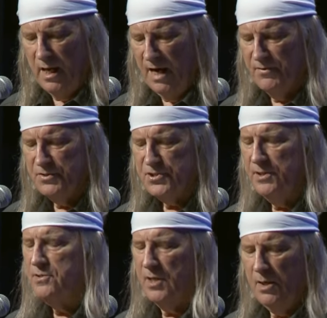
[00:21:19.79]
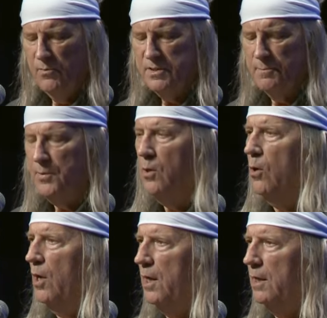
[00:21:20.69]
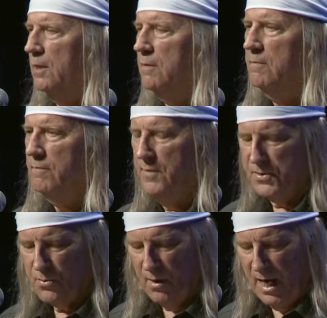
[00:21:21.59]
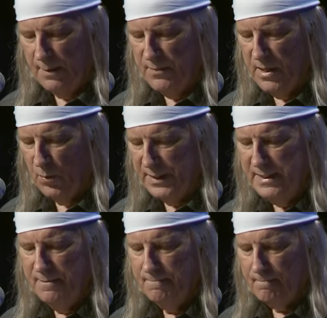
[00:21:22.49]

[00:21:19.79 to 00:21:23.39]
ever since he was a boy, the scribe noted.